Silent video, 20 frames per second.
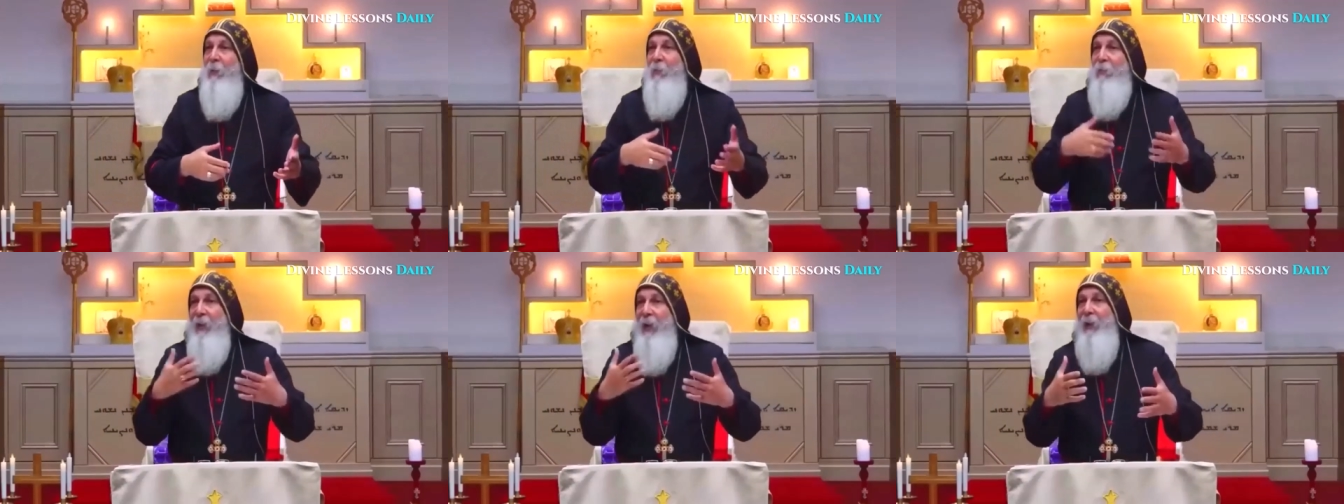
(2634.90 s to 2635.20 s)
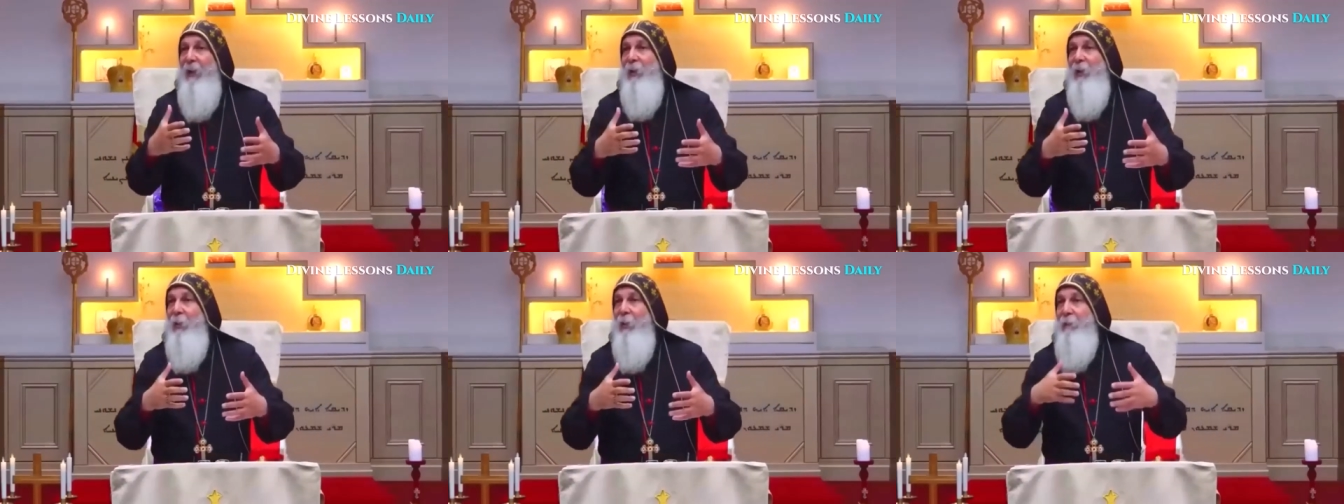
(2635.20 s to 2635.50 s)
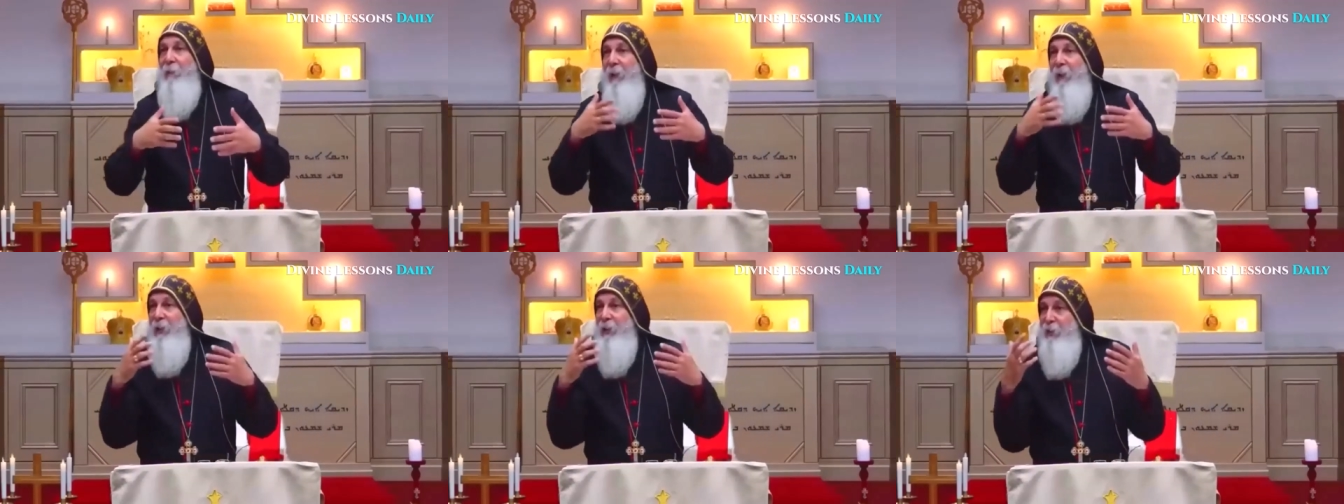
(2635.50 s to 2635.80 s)
Thank you
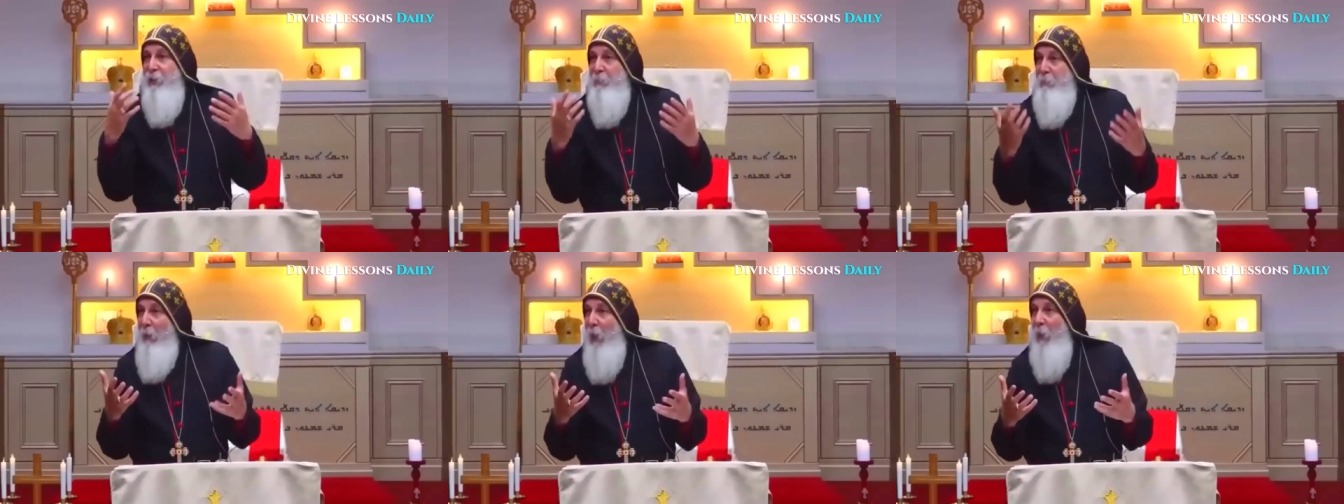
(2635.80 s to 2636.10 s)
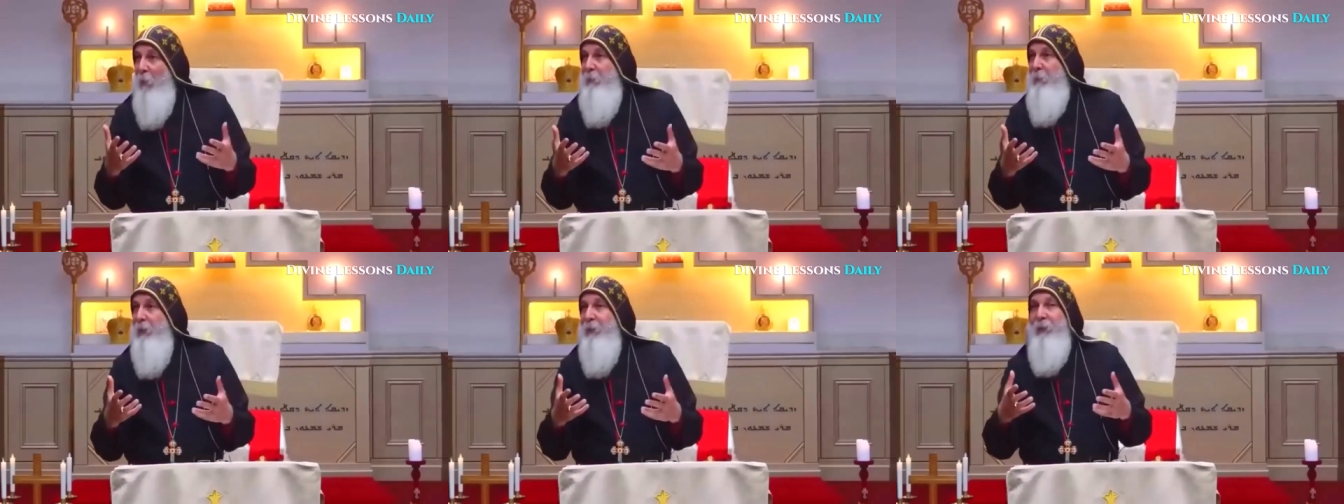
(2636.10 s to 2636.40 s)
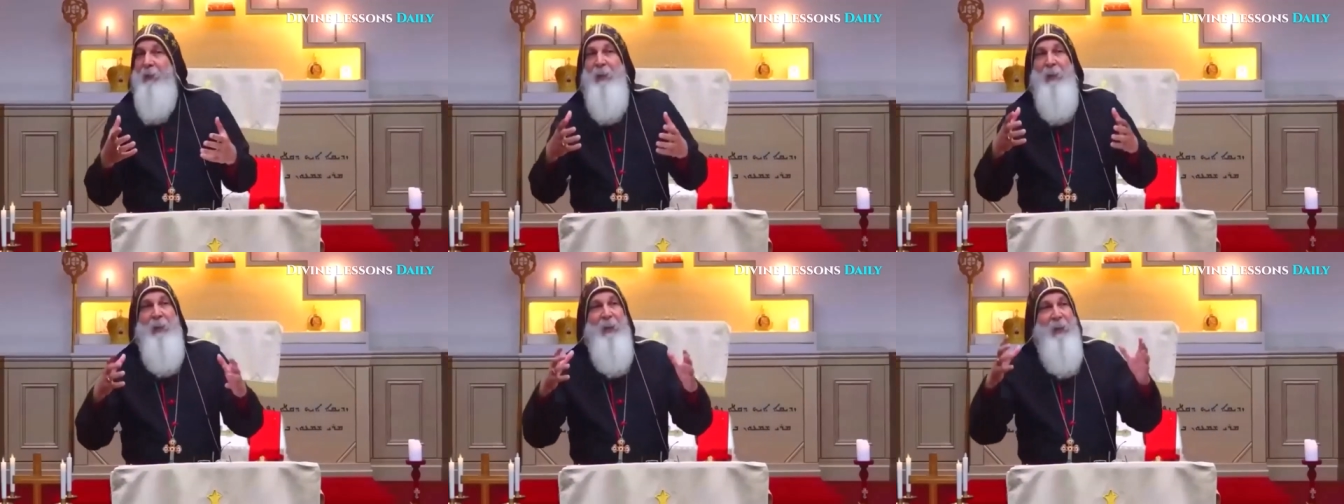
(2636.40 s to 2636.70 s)
for this
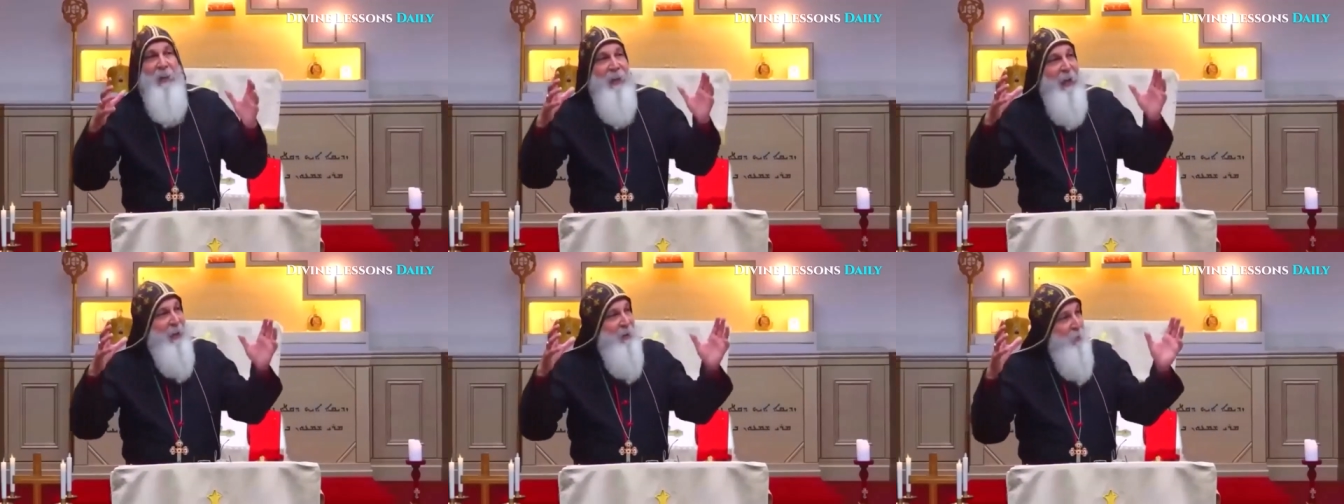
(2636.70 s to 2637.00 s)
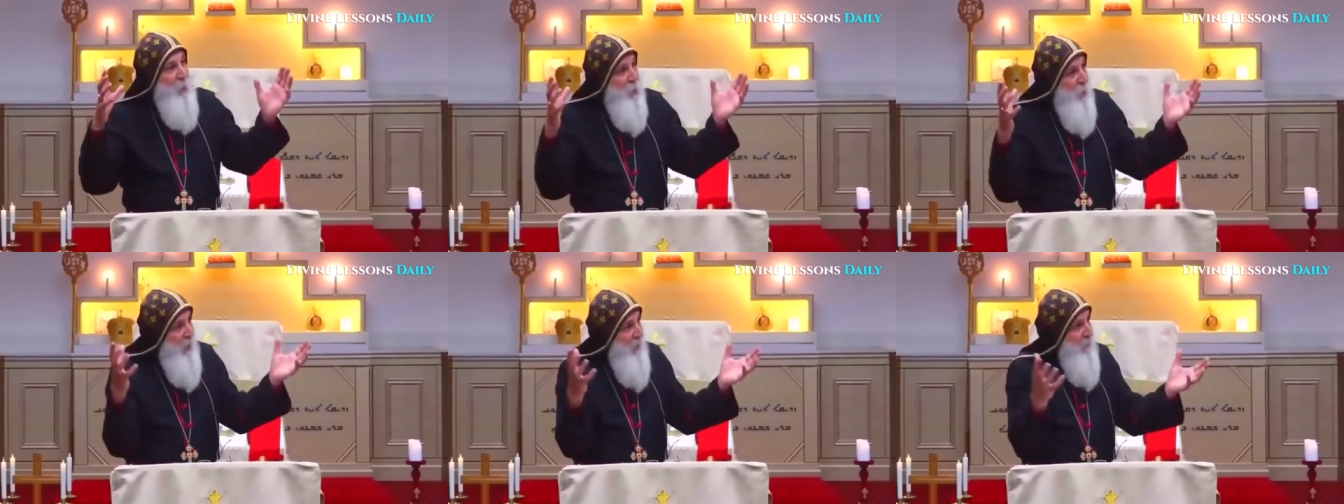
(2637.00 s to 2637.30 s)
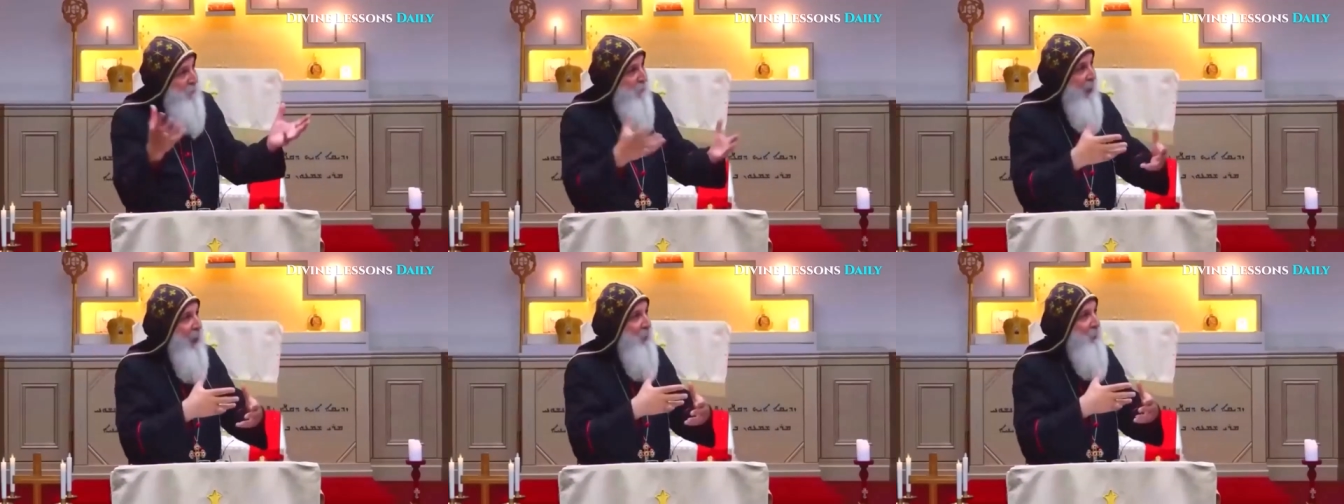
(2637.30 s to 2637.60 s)
moment that the
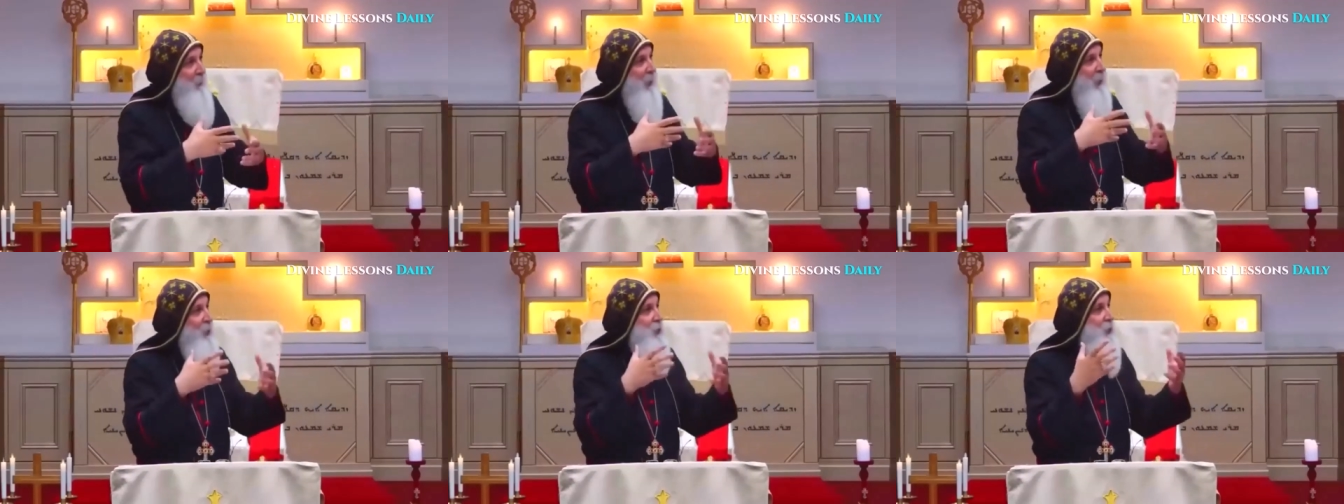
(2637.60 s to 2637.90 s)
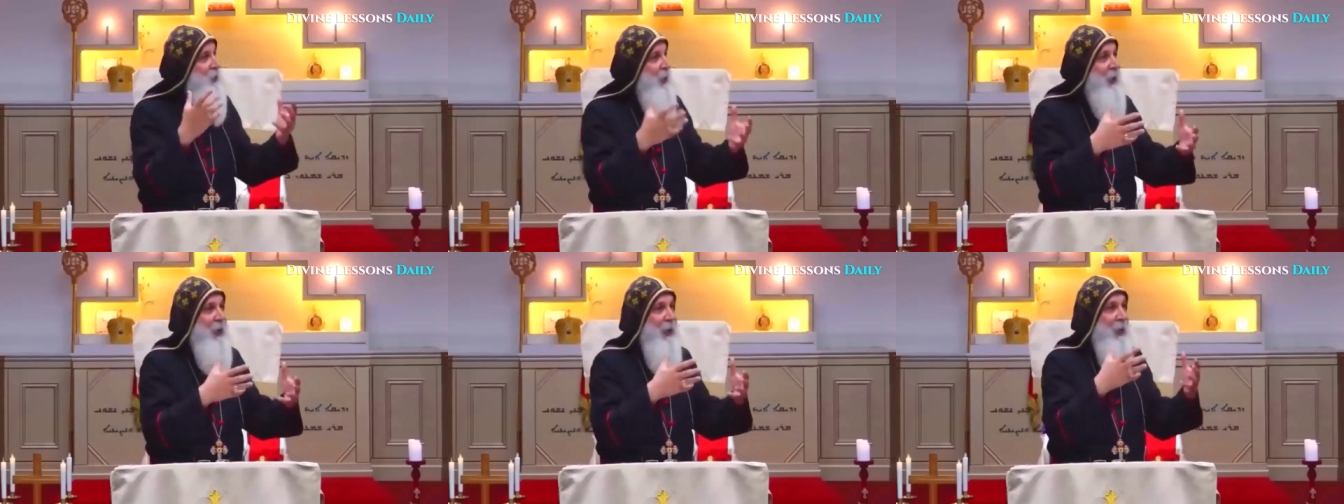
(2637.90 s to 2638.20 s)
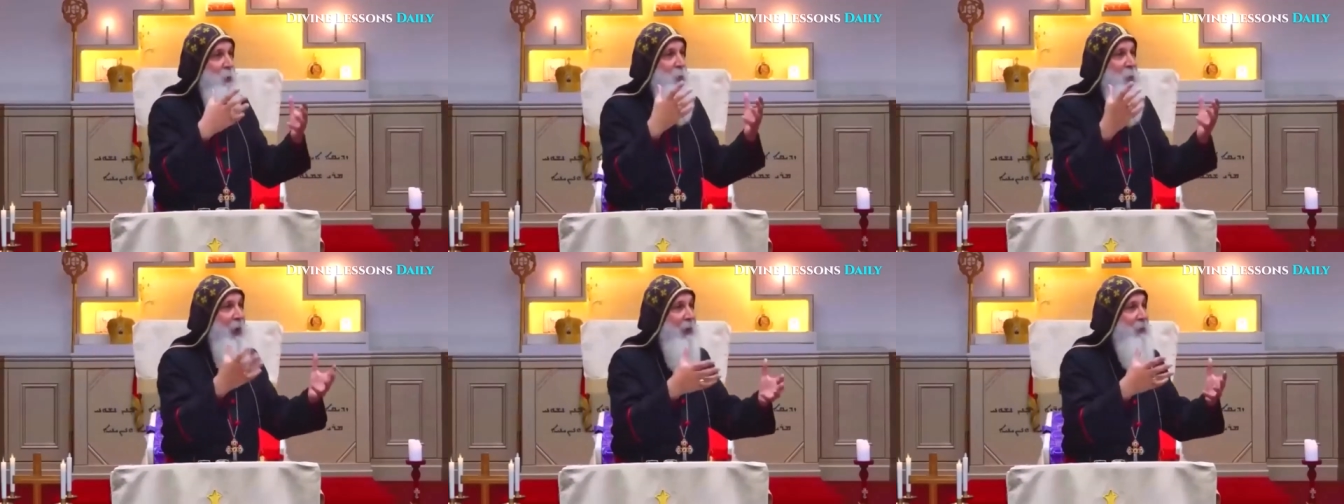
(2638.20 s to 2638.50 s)
family is sitting
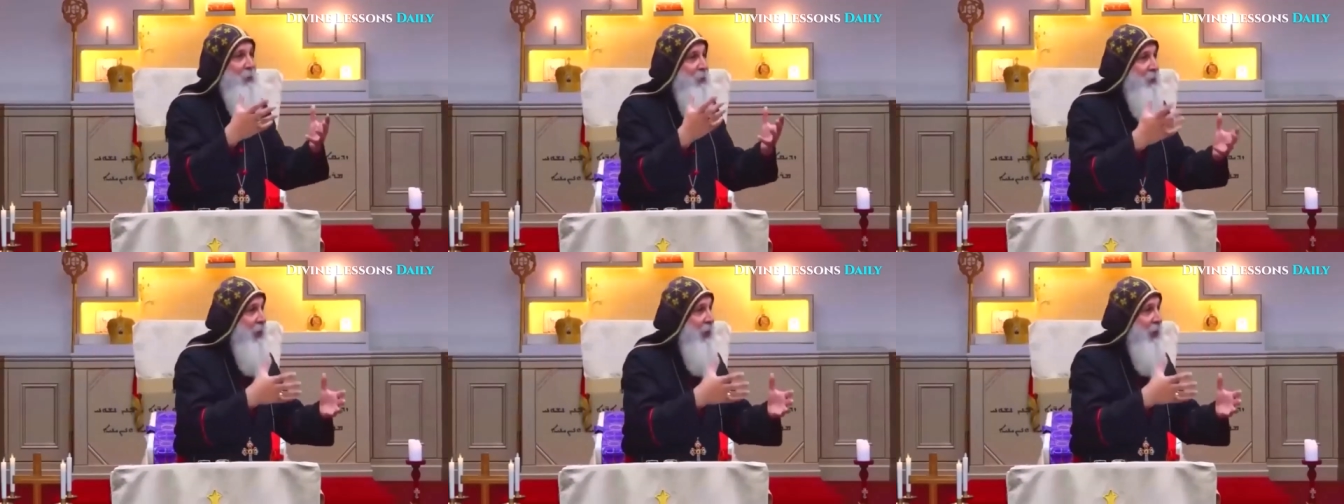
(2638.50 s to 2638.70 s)
at, one,